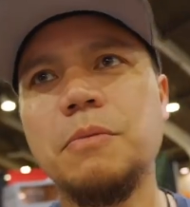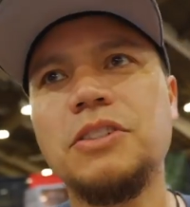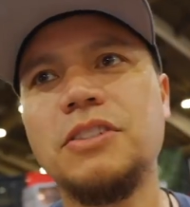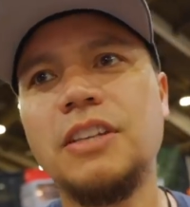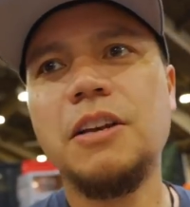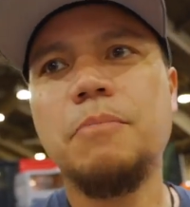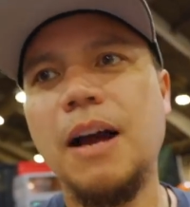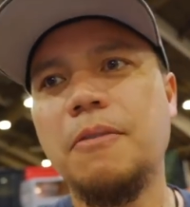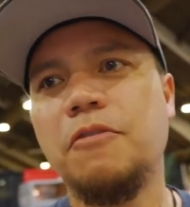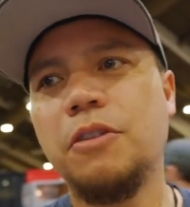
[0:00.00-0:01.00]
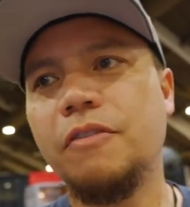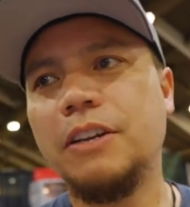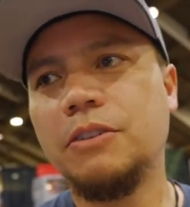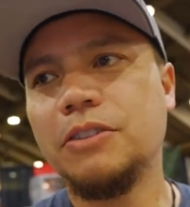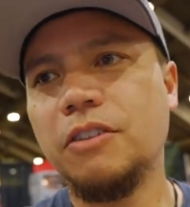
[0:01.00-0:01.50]
we should say goodbye minute. before the
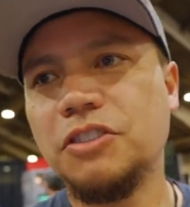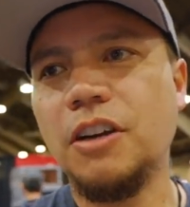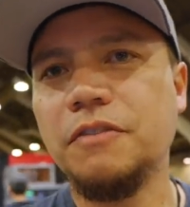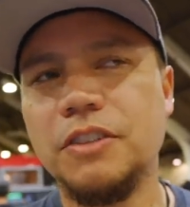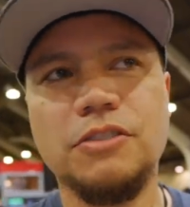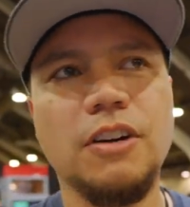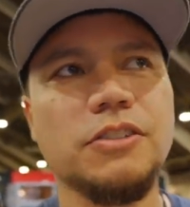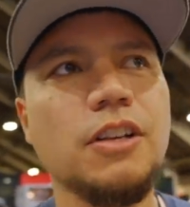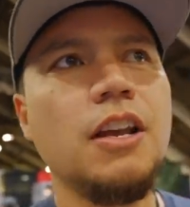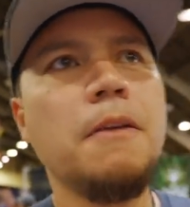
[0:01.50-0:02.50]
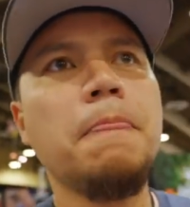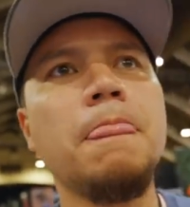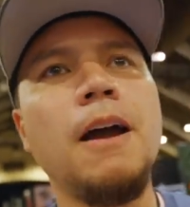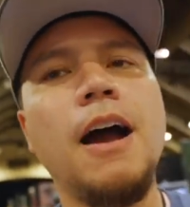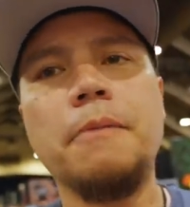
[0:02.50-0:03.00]
video just self-destructs.
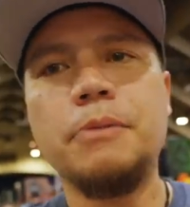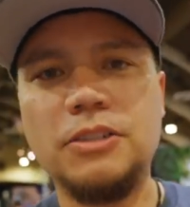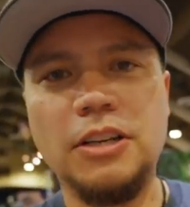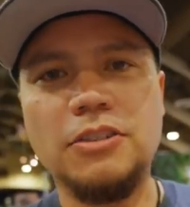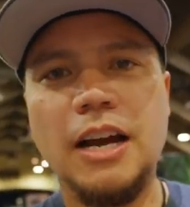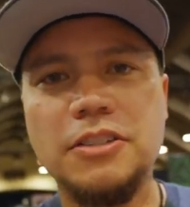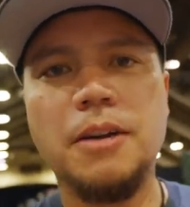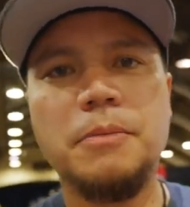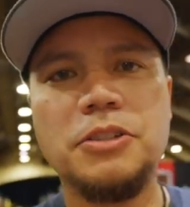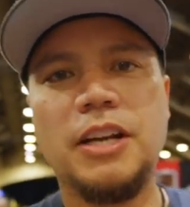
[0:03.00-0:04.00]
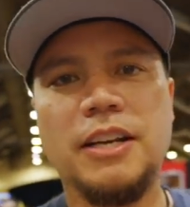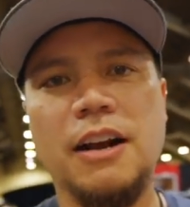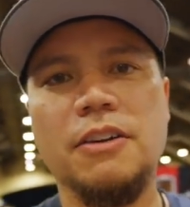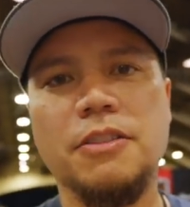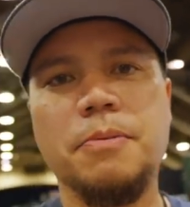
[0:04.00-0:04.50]
I appreciate you guys coming and checking
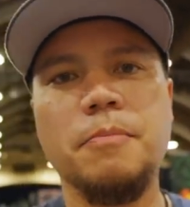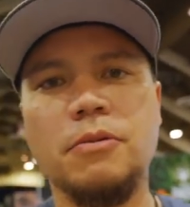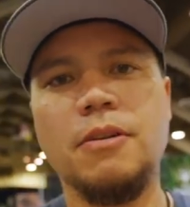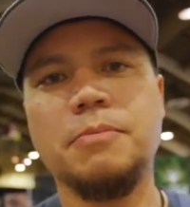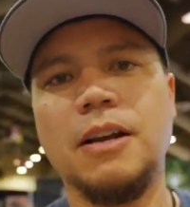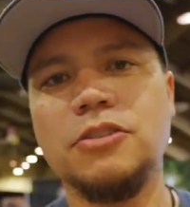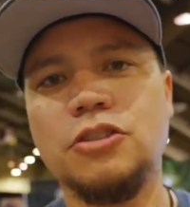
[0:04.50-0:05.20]
out the Pomona Reptile